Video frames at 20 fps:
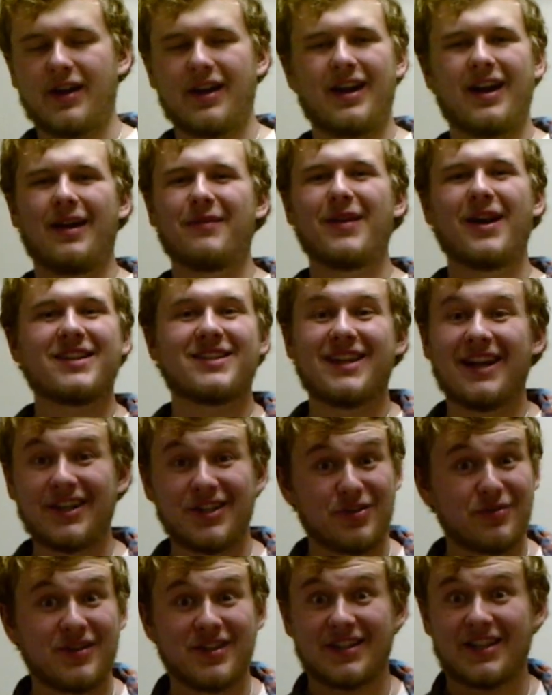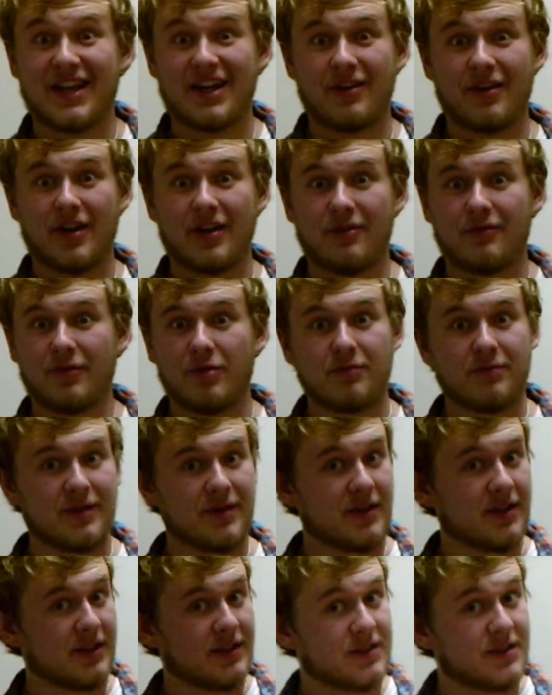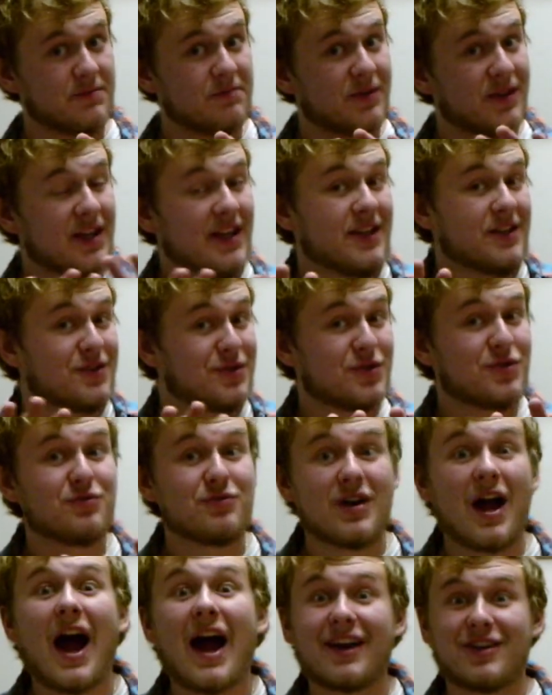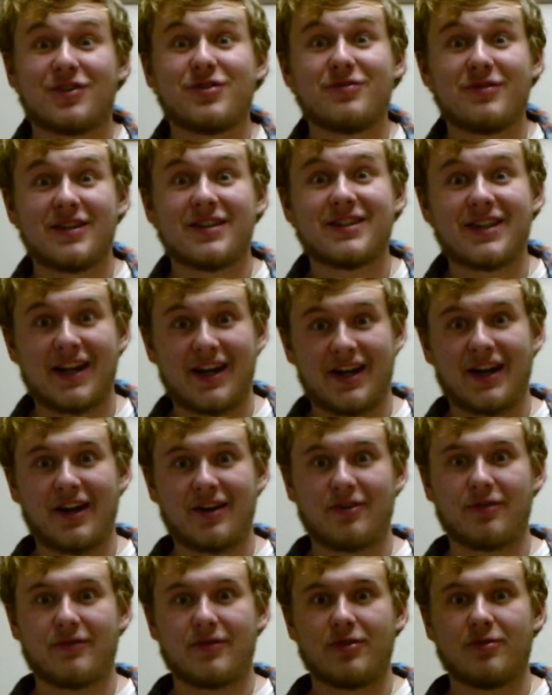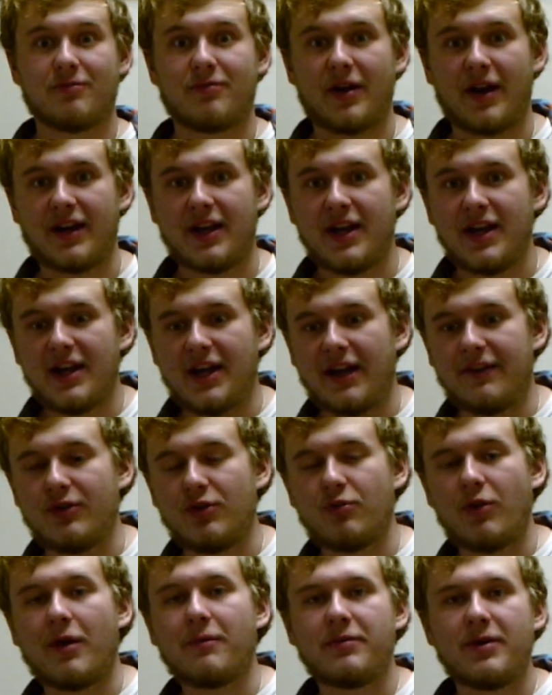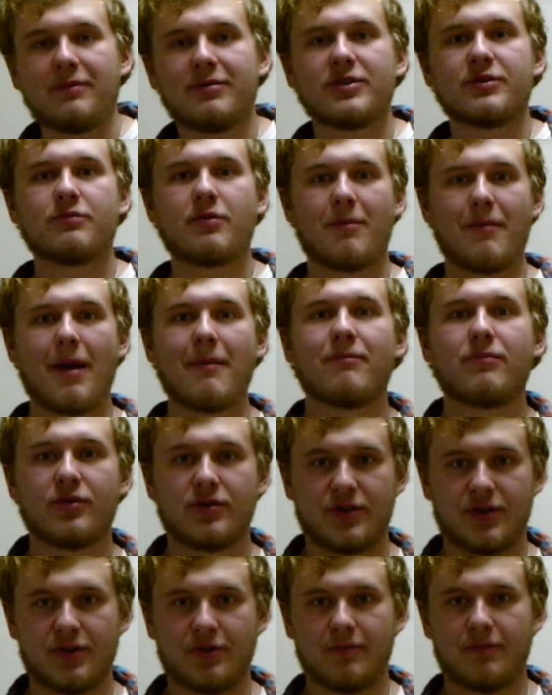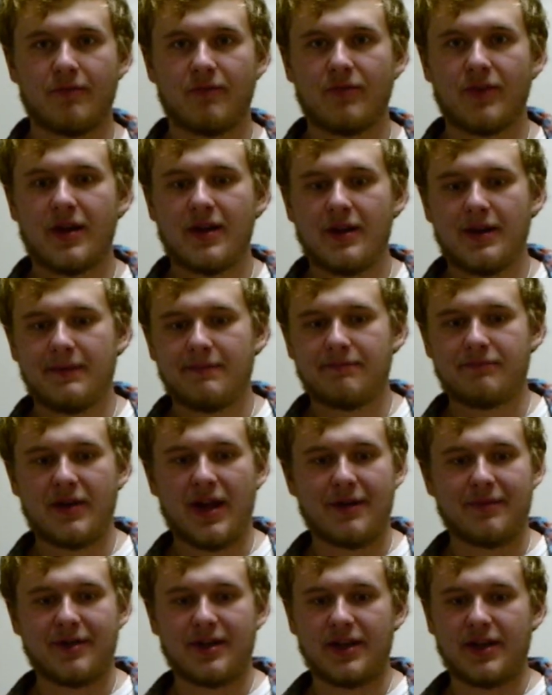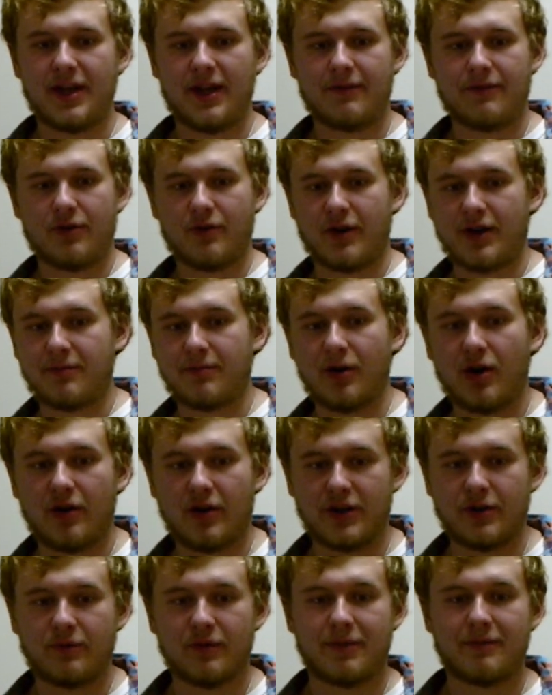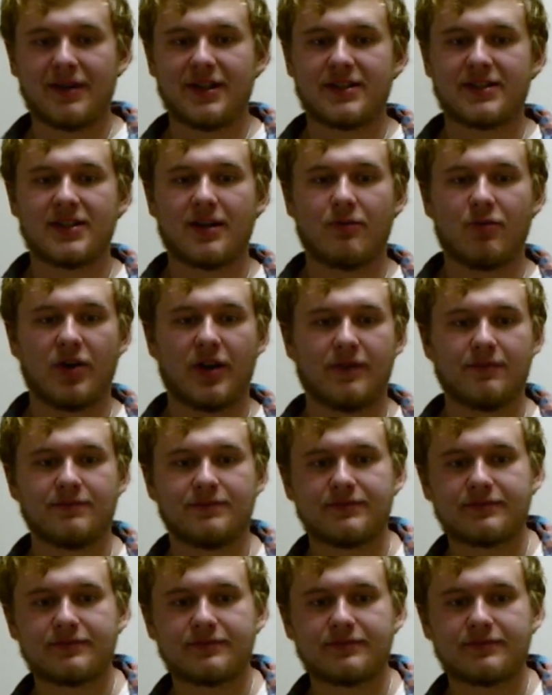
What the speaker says: I'm not saying do this at an interview because please do not do this at an interview, but if you want people to remember you, maybe if you're at a bar and you want to meet someone